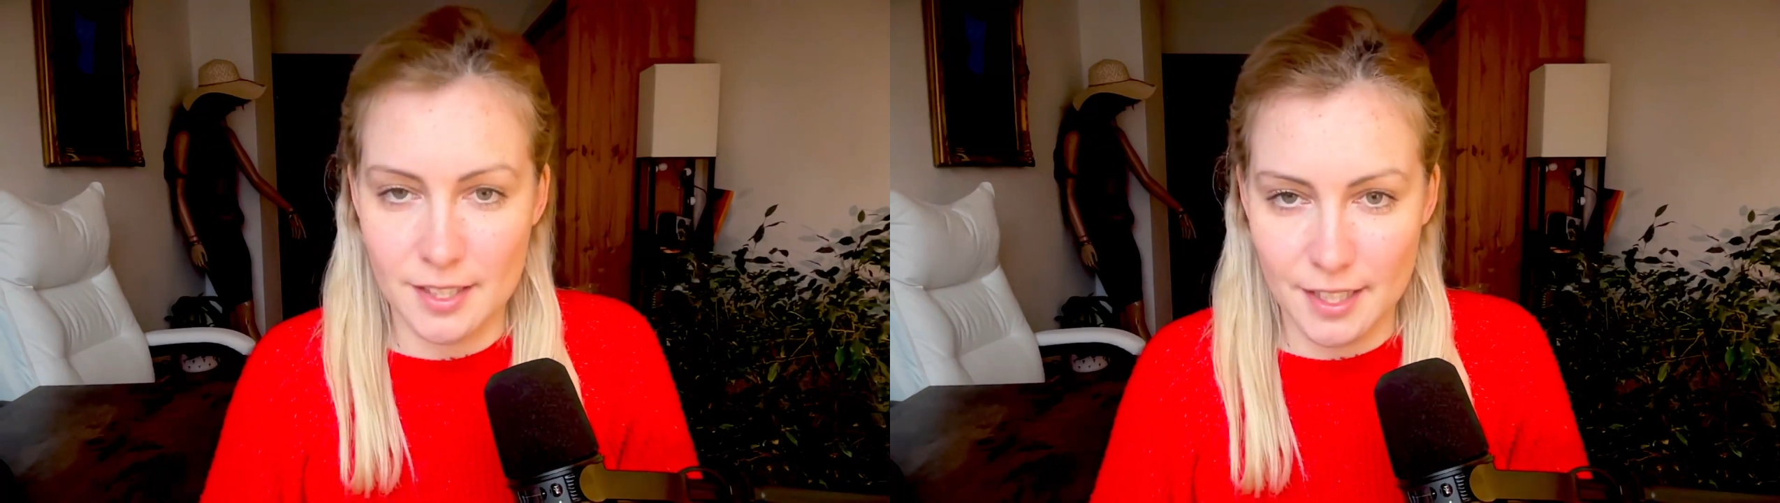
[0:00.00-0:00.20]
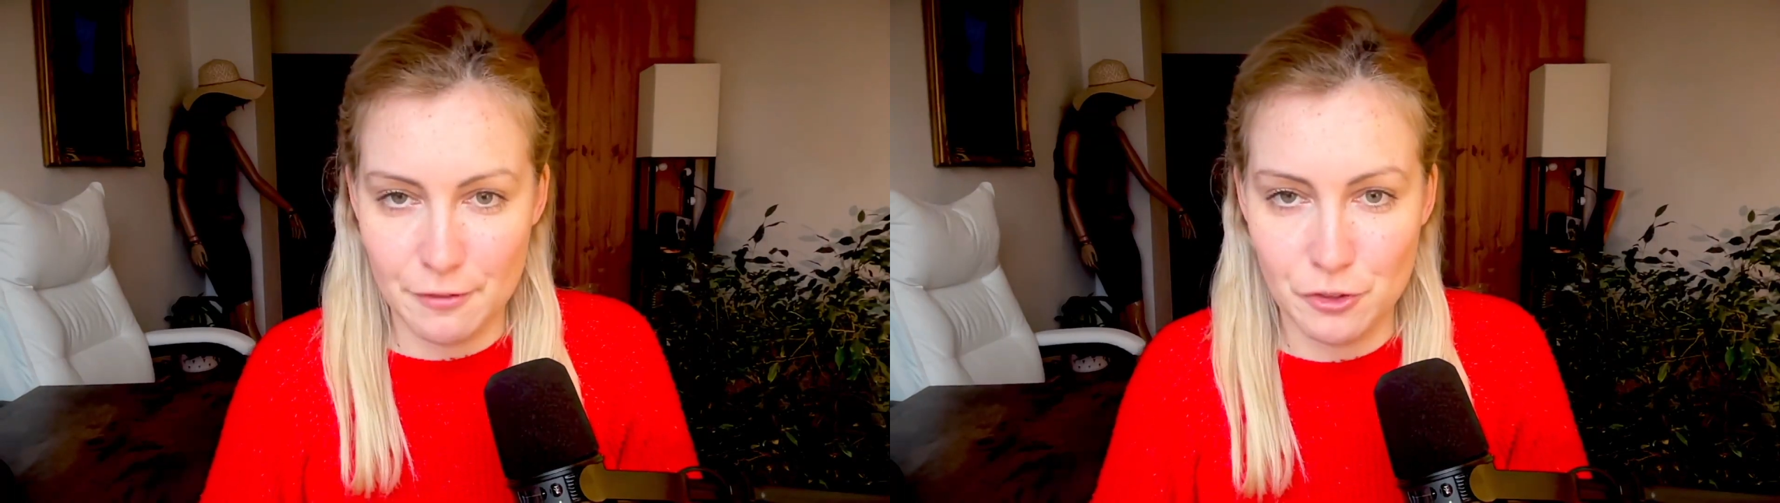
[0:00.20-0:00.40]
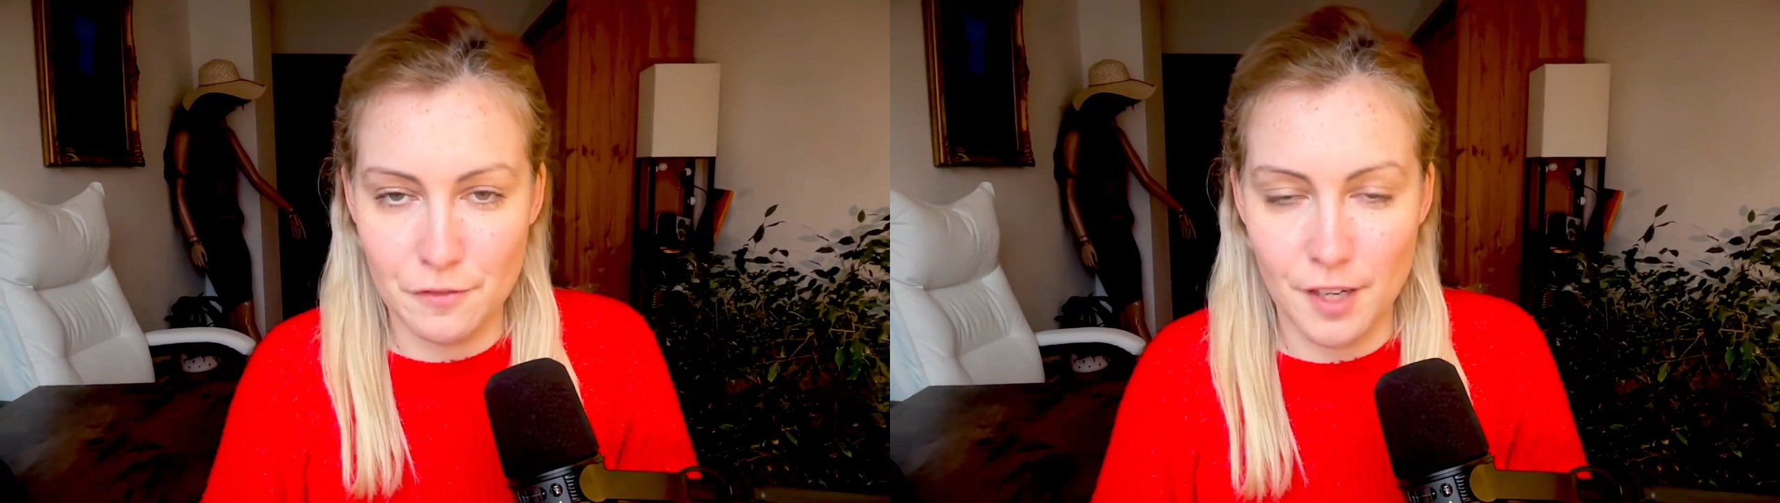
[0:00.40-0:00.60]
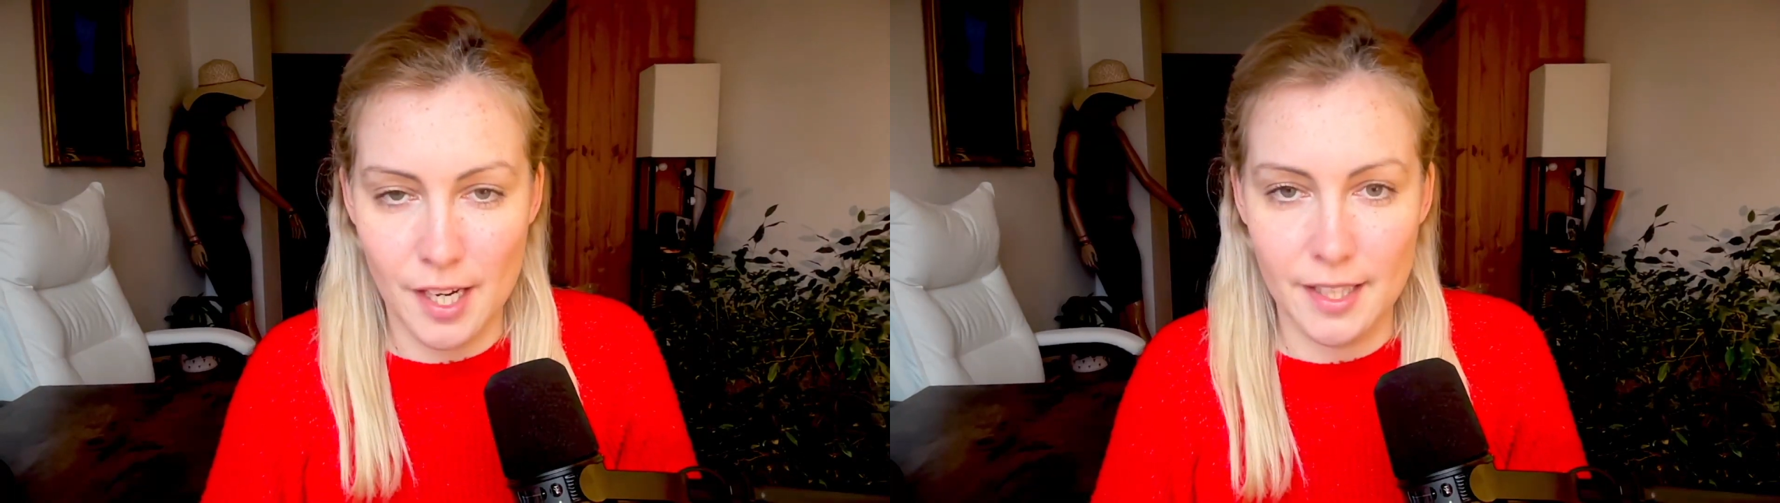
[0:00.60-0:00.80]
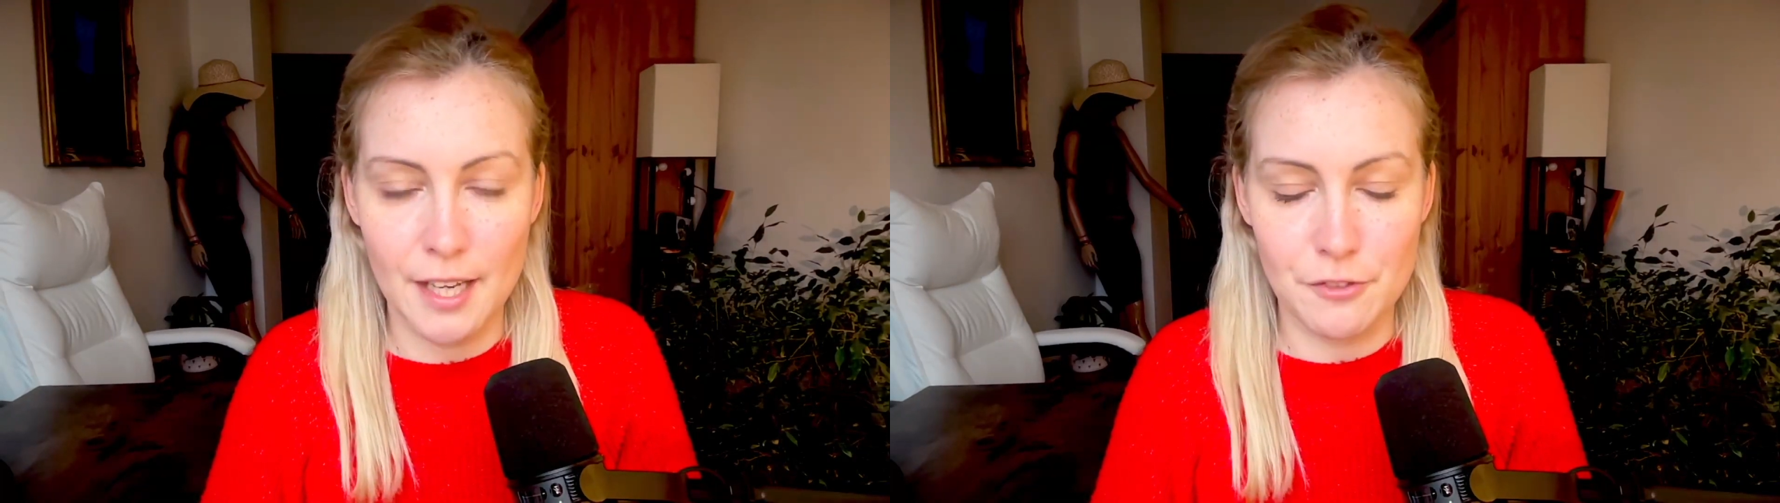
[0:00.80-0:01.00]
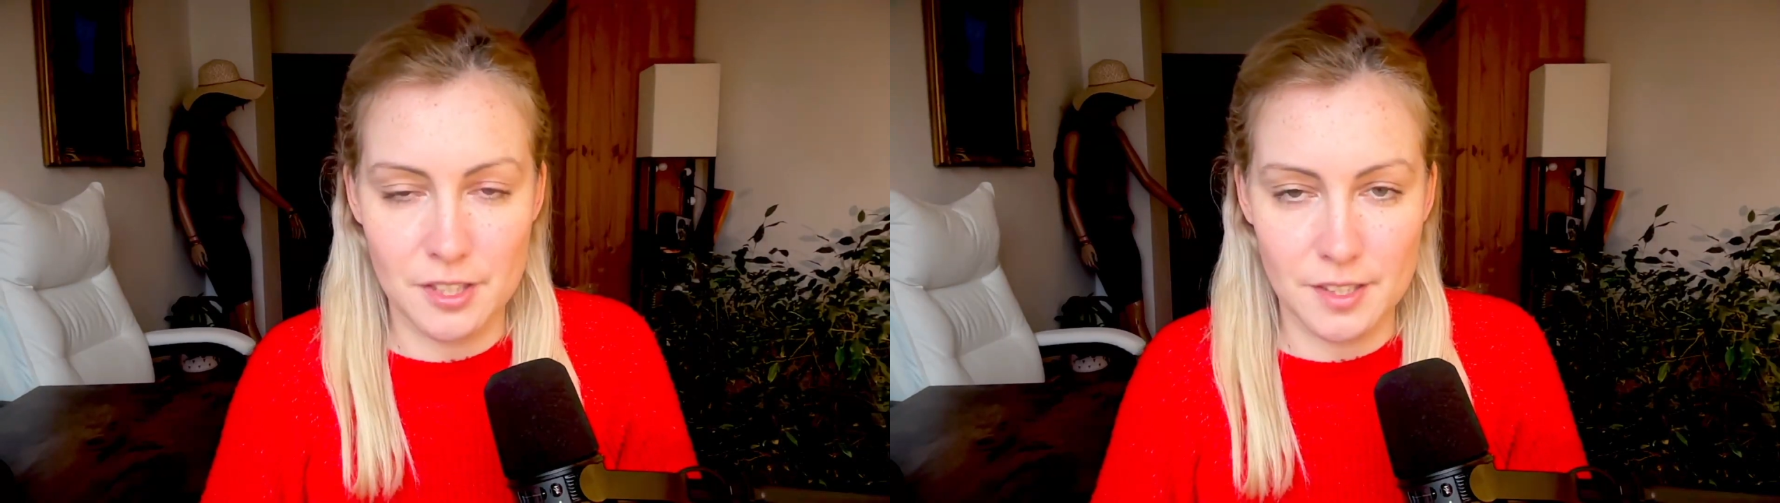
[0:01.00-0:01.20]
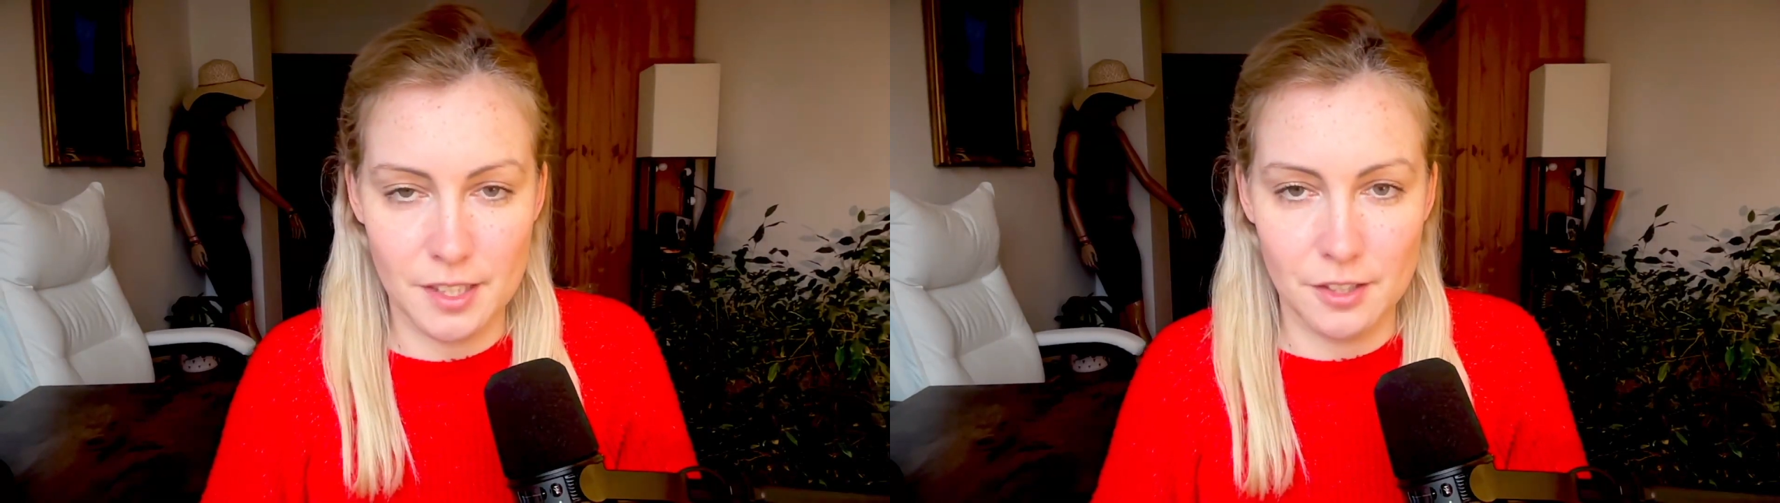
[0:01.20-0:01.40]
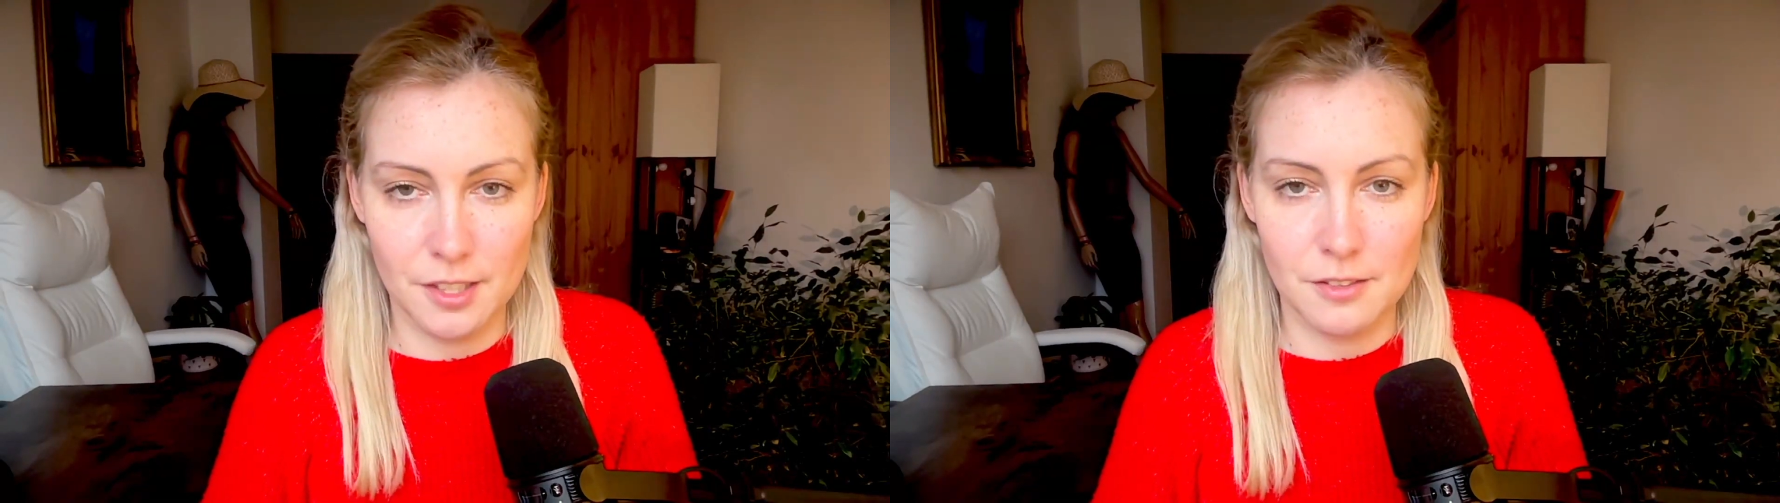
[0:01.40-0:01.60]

have to file every single year.